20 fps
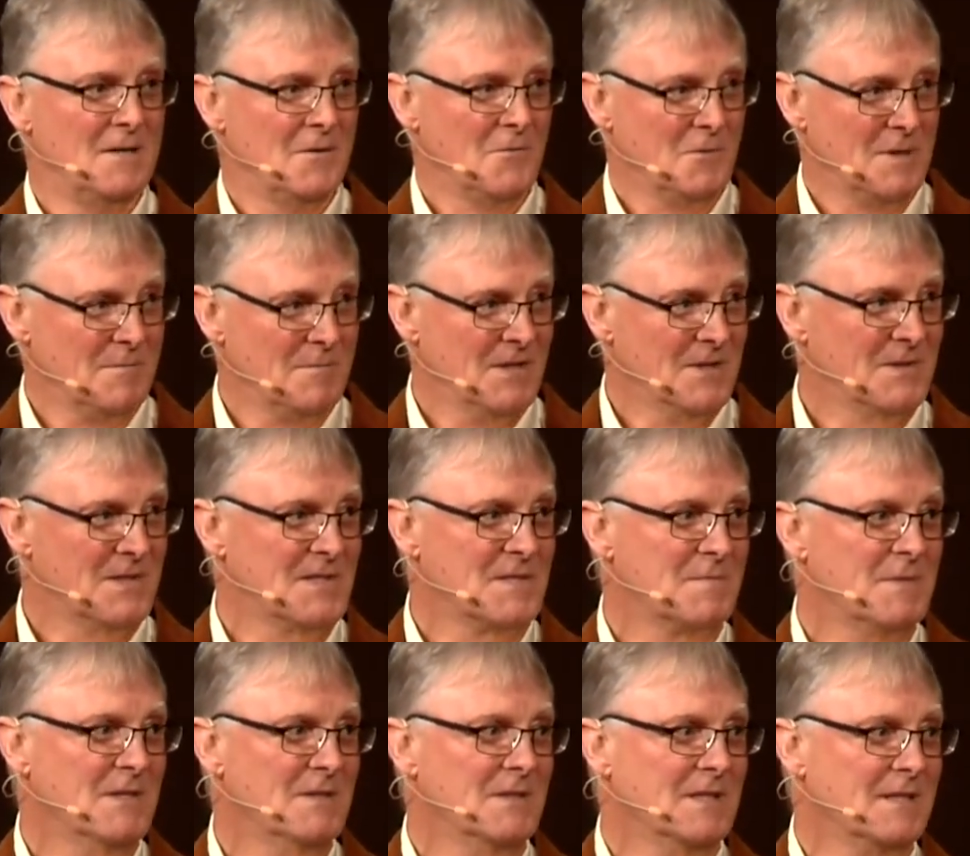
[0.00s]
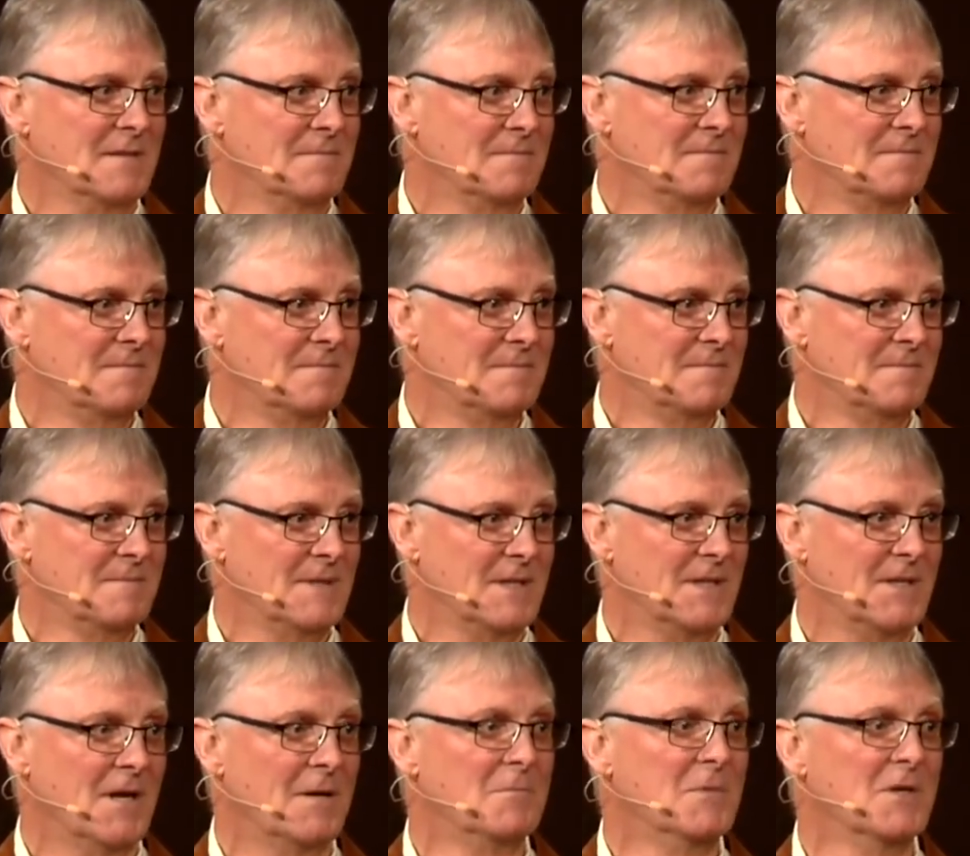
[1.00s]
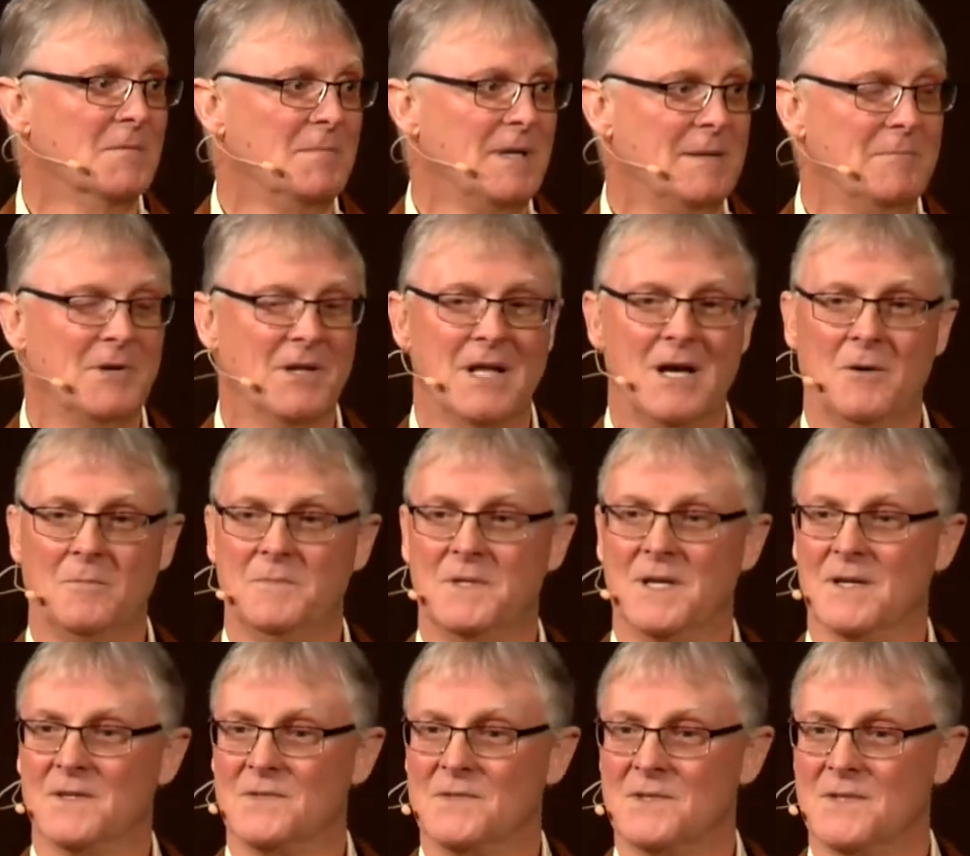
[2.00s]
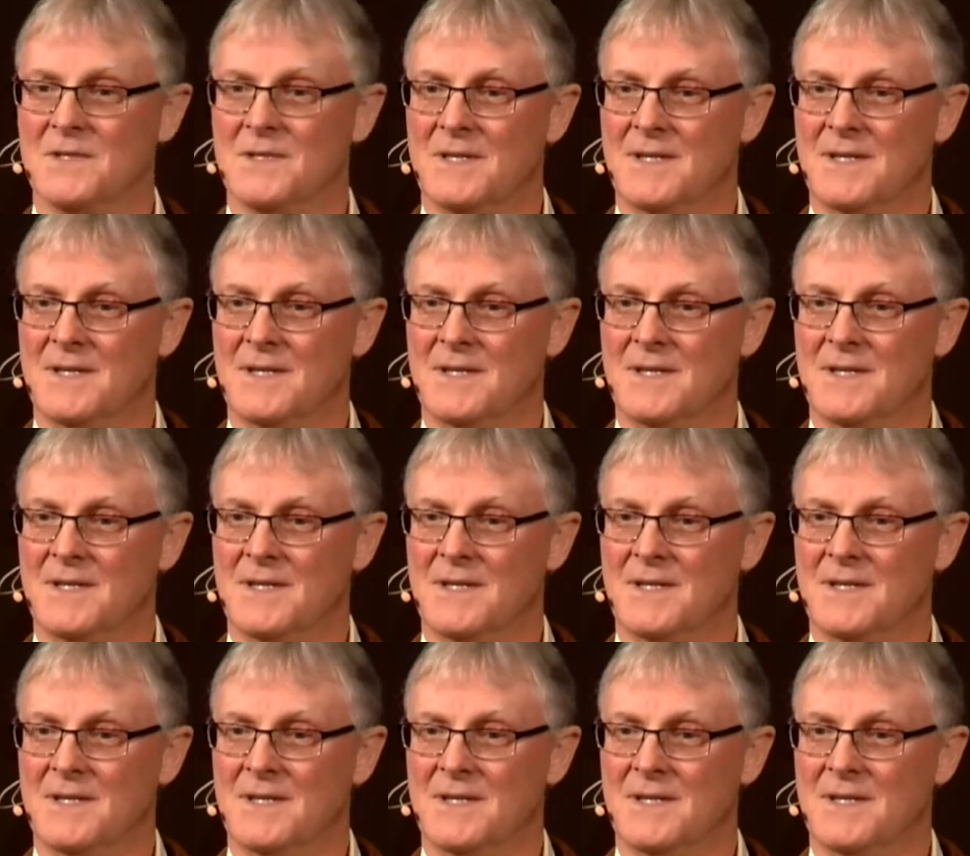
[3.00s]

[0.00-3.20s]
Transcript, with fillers: we built this building. A number of people helped us.